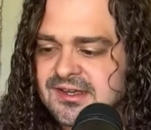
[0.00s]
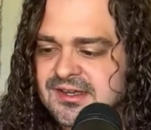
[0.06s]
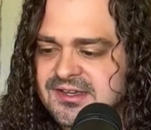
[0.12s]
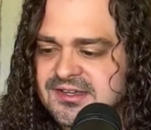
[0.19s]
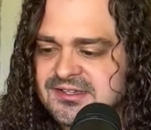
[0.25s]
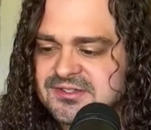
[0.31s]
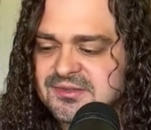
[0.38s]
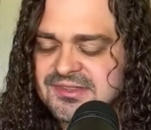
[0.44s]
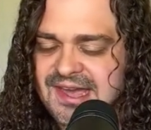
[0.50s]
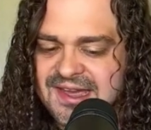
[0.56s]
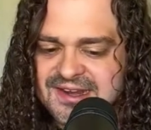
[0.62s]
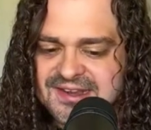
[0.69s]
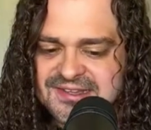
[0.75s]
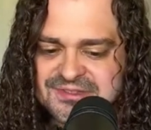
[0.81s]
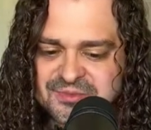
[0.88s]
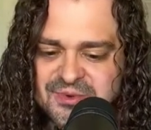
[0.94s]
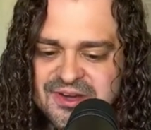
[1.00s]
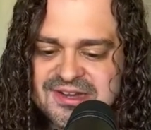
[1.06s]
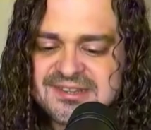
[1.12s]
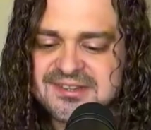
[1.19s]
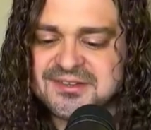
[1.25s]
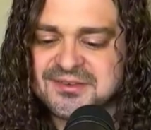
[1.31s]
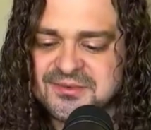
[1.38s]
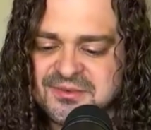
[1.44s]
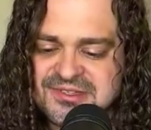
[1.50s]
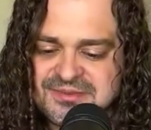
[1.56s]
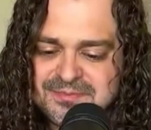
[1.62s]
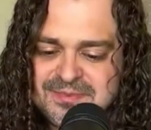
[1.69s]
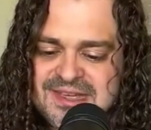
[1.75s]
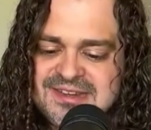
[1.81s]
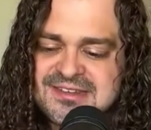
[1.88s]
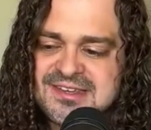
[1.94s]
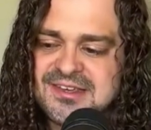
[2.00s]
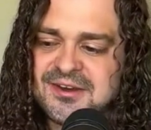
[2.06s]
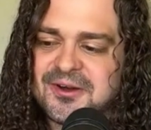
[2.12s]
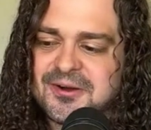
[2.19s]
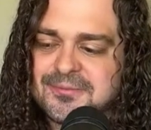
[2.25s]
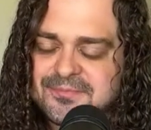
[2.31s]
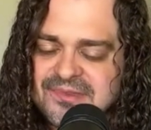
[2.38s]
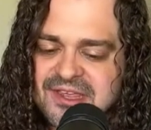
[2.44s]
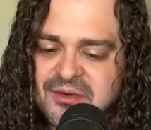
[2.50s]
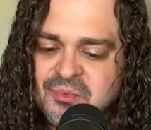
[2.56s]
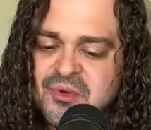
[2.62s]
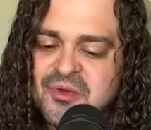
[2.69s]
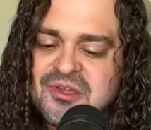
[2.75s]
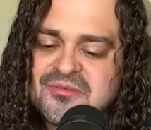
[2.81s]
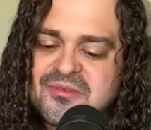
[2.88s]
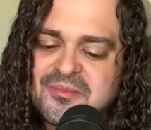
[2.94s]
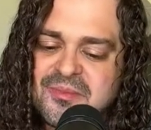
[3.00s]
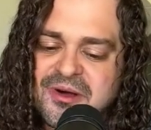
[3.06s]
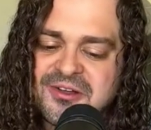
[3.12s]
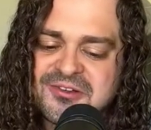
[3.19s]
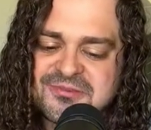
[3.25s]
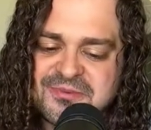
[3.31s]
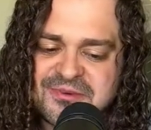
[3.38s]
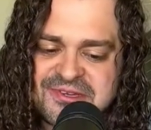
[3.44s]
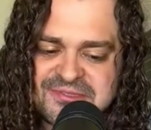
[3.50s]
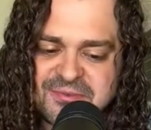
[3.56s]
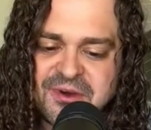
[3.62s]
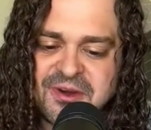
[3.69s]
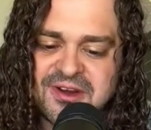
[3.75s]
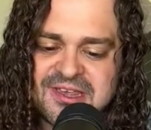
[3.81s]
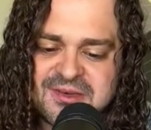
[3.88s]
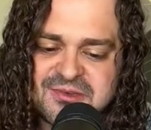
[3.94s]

So that is what was meant here in William of Malmesbury's work.